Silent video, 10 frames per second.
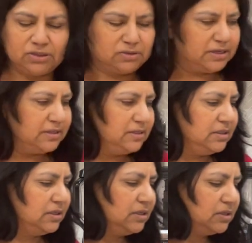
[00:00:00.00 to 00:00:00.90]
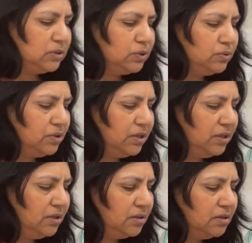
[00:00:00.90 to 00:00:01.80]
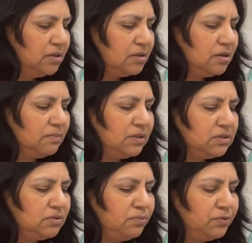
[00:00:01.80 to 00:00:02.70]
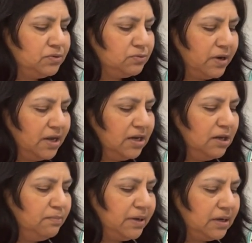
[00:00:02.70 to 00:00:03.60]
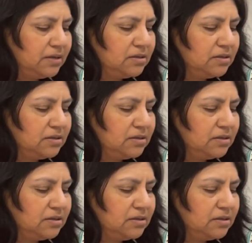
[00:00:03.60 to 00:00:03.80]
you can see, it's cooking. That means it's almost ready, but